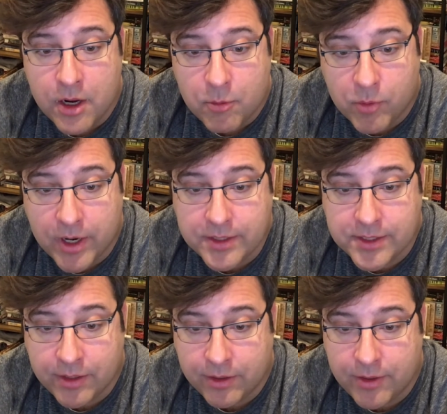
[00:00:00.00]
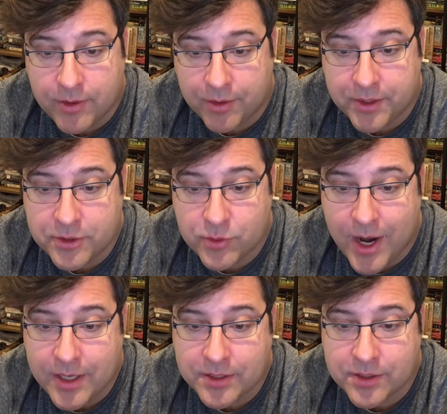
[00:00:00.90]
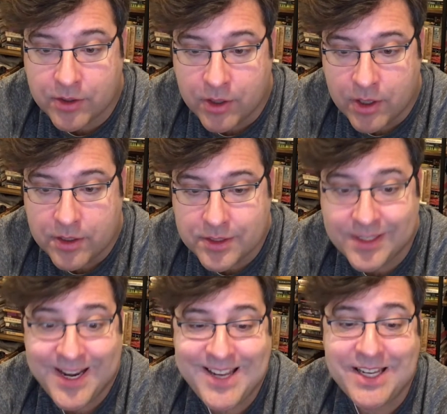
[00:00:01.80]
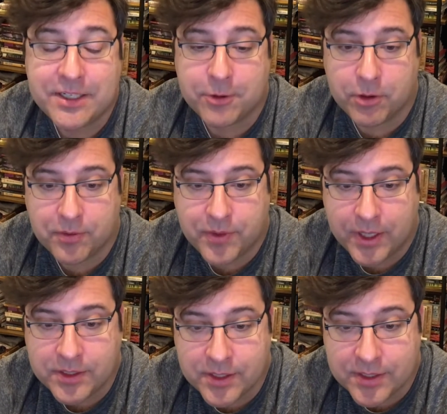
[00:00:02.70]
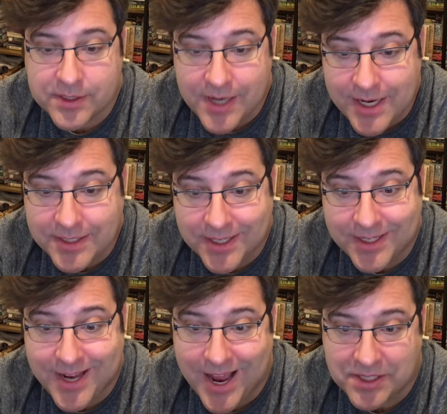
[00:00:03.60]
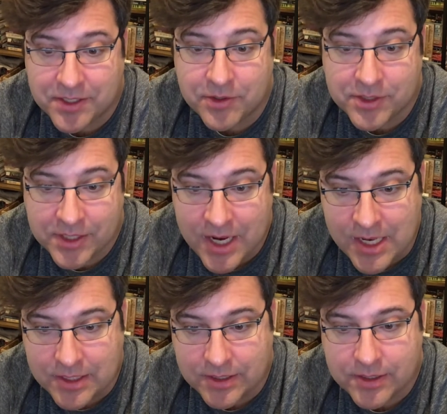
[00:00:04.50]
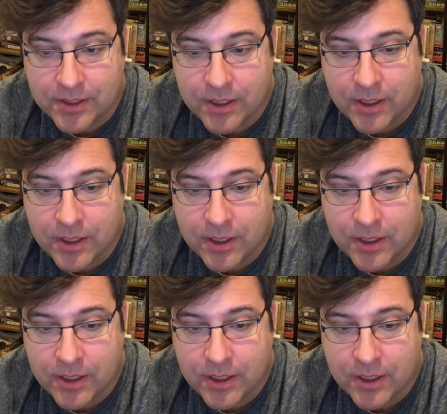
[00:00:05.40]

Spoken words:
when I suddenly thought that dragons are snaky sort of things, and snakes can cast their skins.